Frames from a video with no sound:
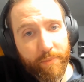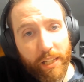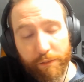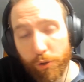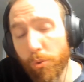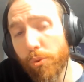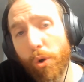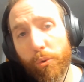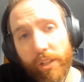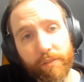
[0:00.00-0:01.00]
If you
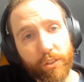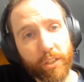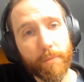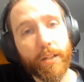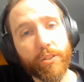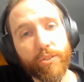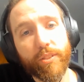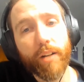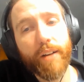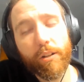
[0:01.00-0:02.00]
don't give a shit about
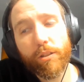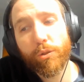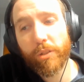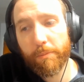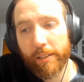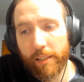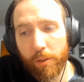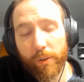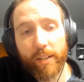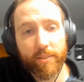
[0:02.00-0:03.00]
yourself, how could you expect
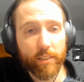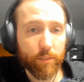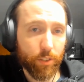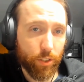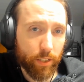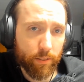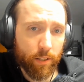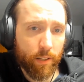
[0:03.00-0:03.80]
anyone else to give a shit?